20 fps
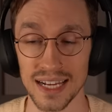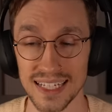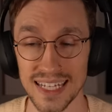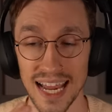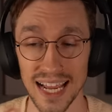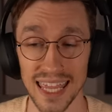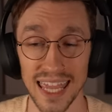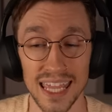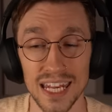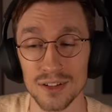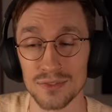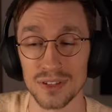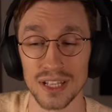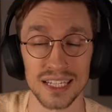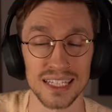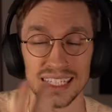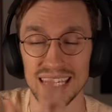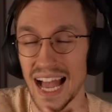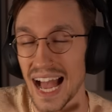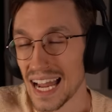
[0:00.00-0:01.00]
A decade of
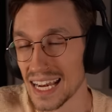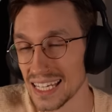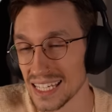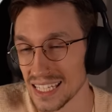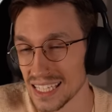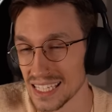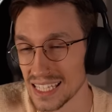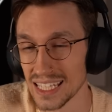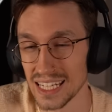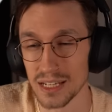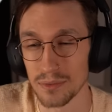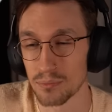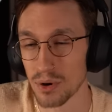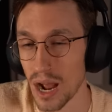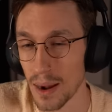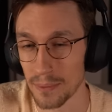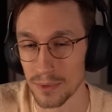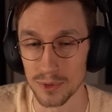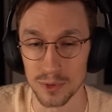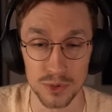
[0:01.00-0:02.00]
like not getting
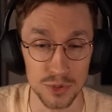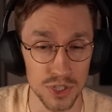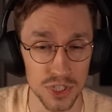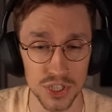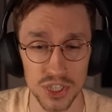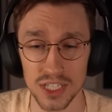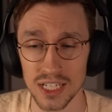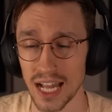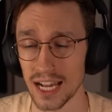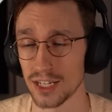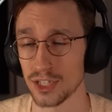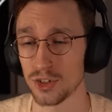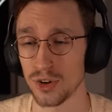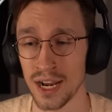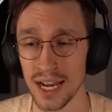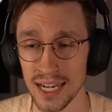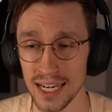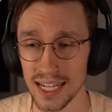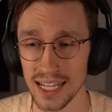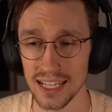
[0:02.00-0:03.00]
proper nutrition, not
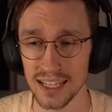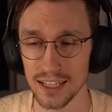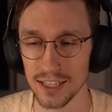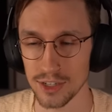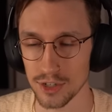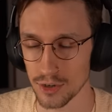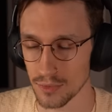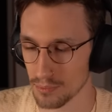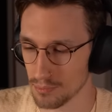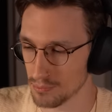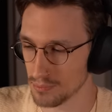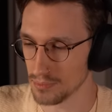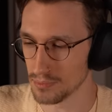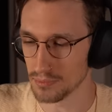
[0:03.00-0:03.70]
training. You're